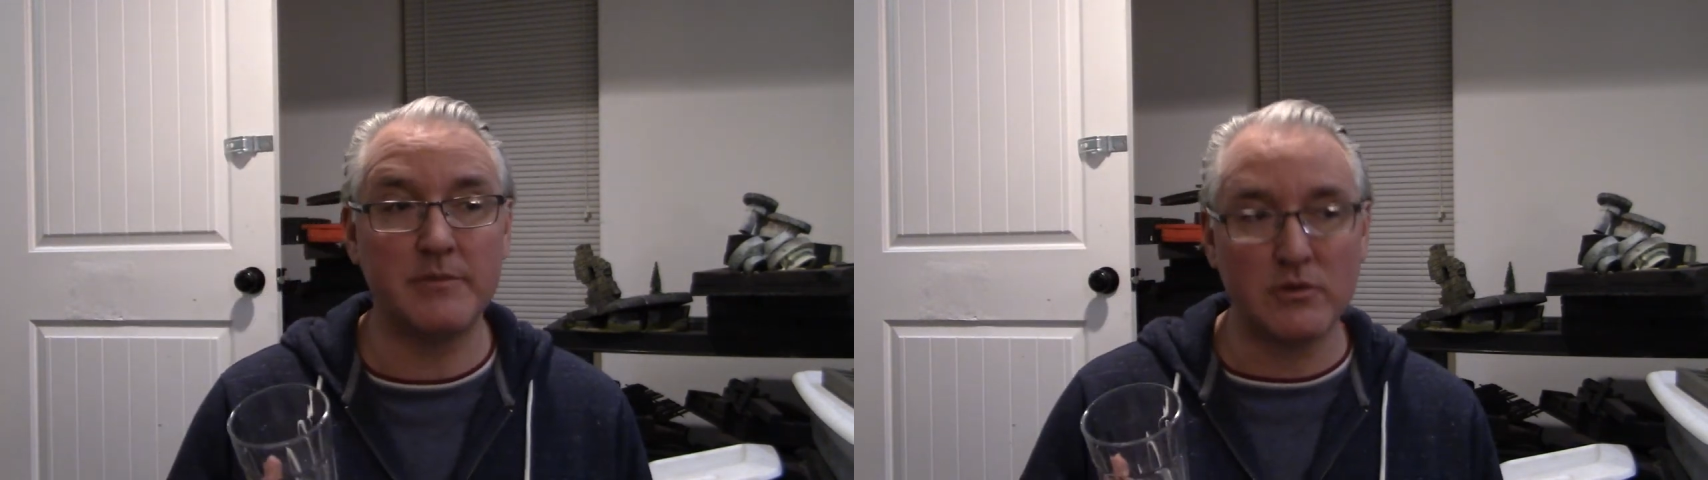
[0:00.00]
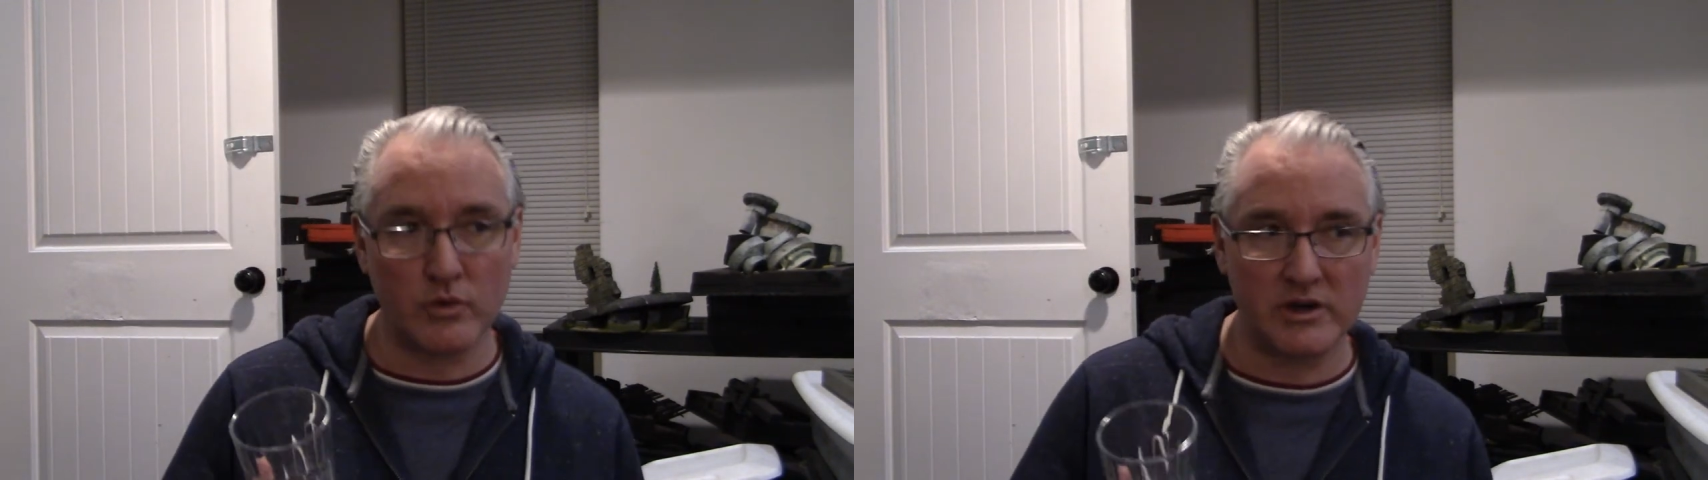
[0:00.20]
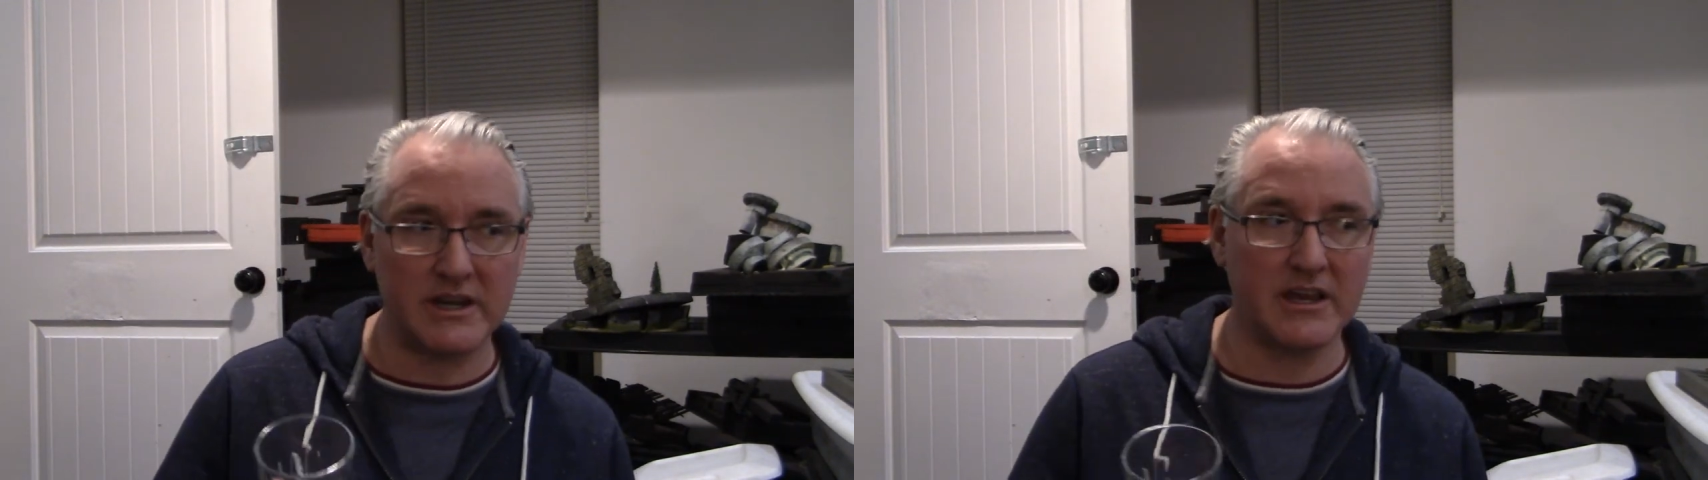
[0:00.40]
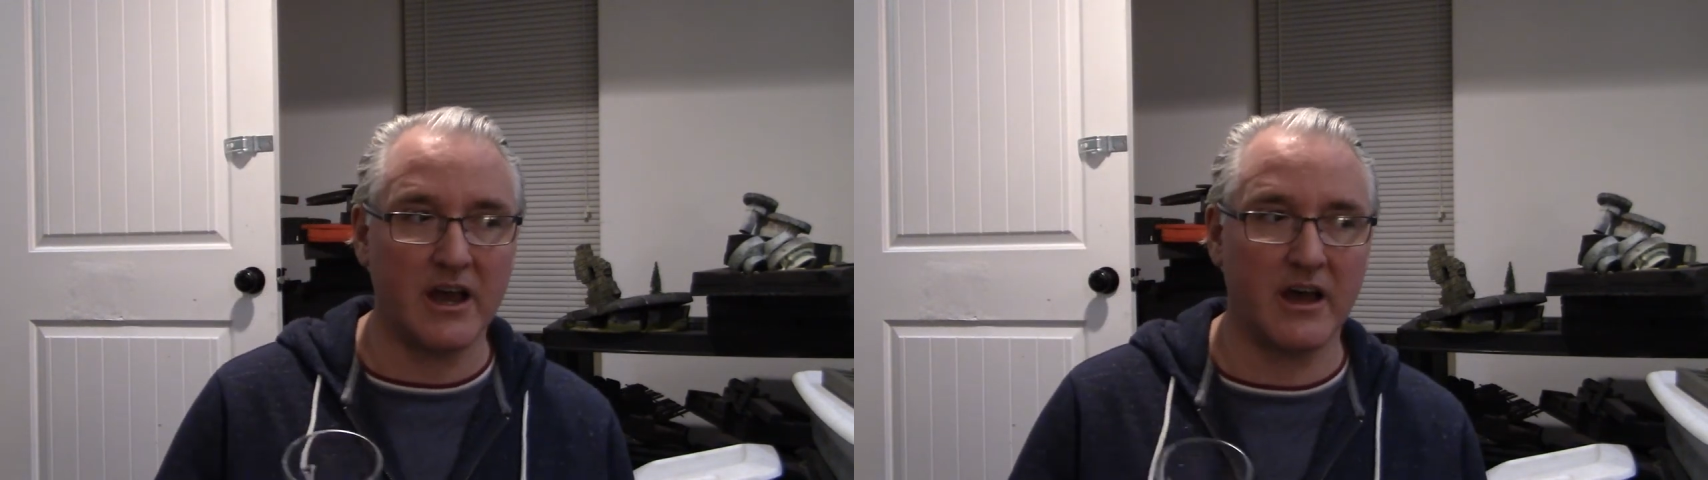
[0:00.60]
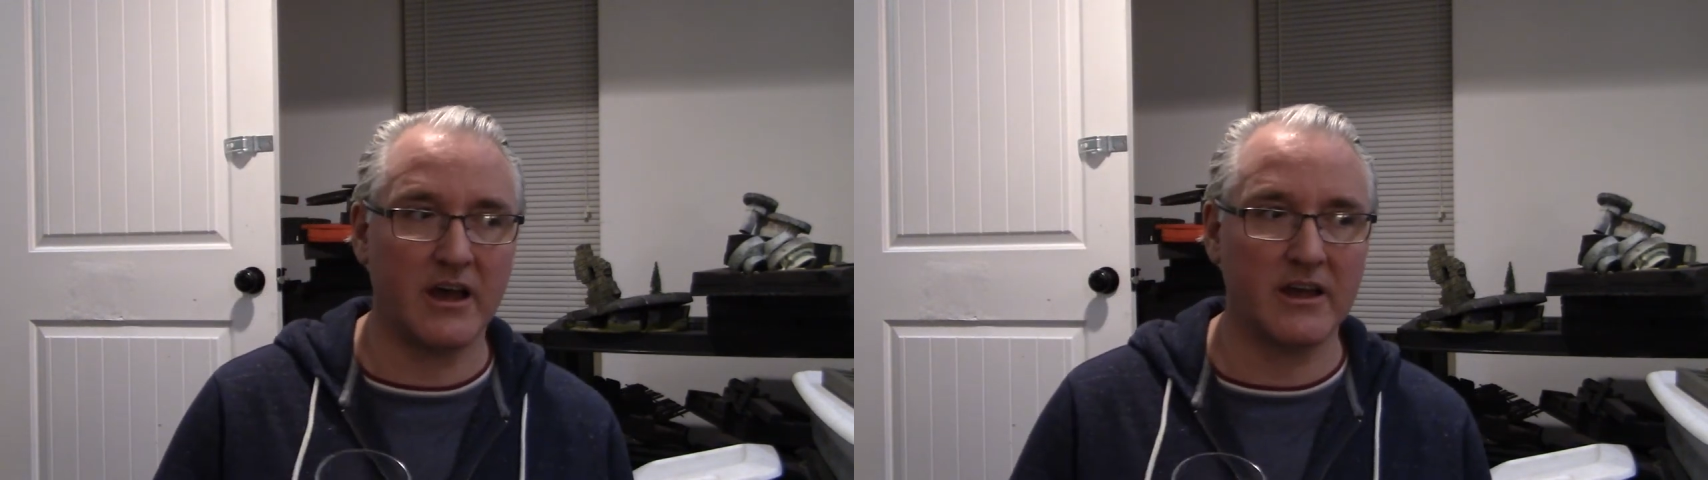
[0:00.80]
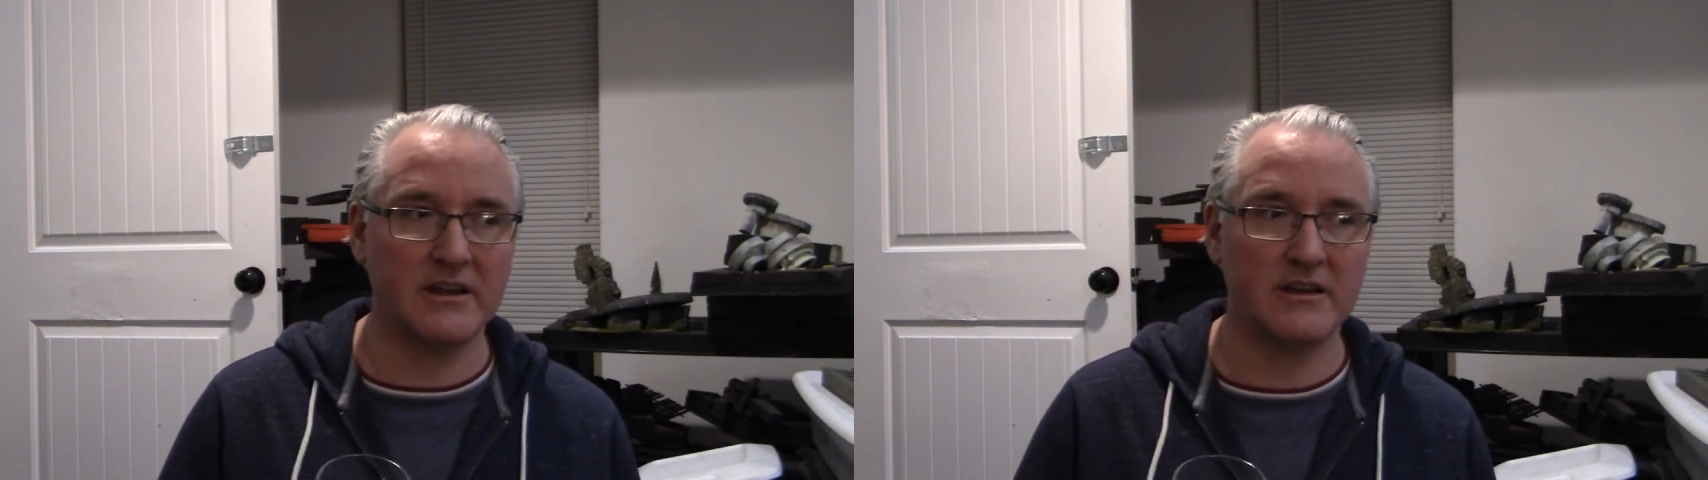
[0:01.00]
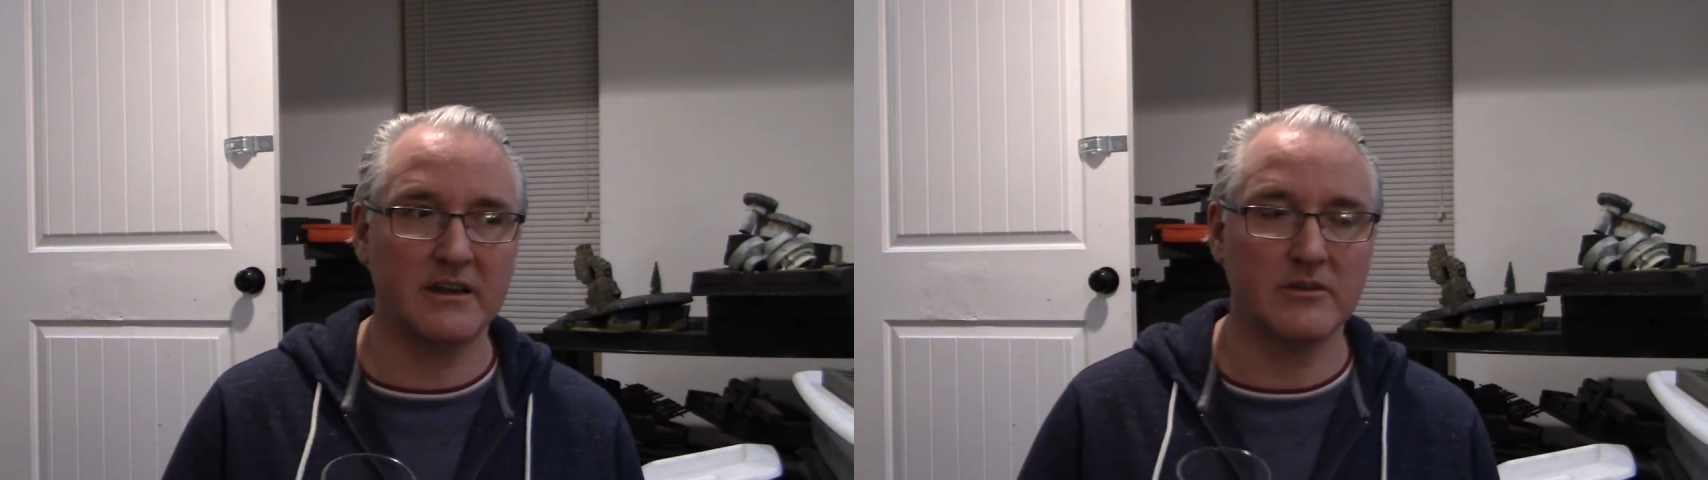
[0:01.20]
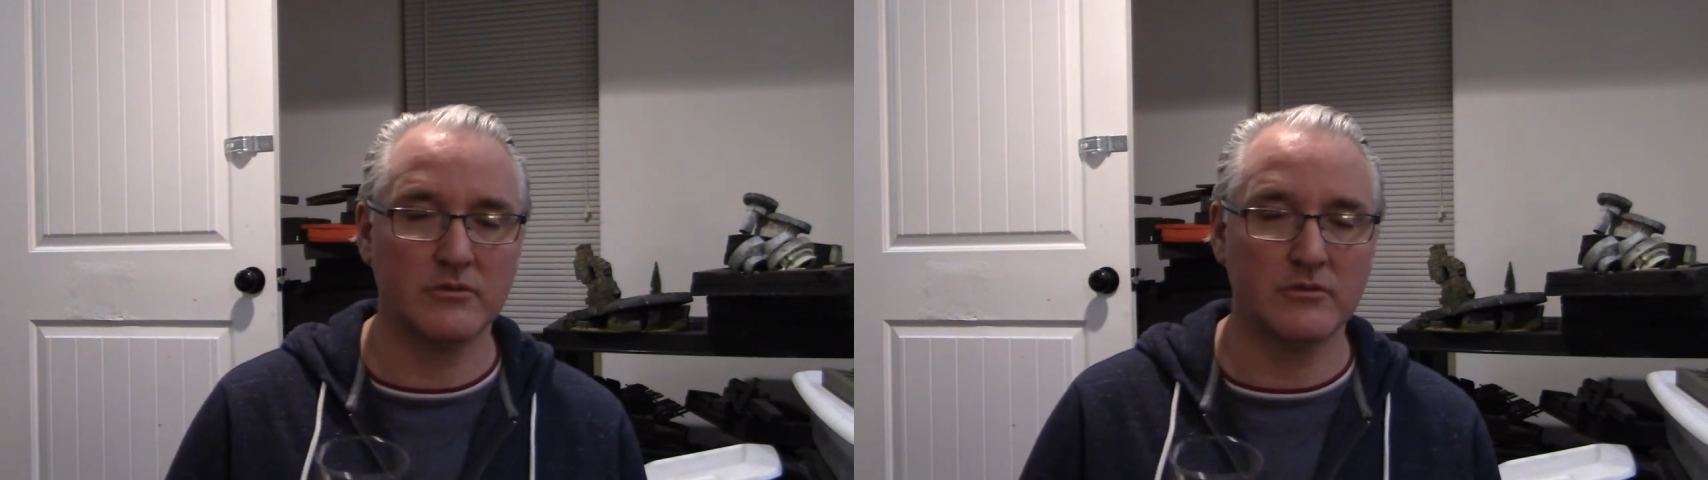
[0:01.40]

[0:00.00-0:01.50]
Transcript: been working on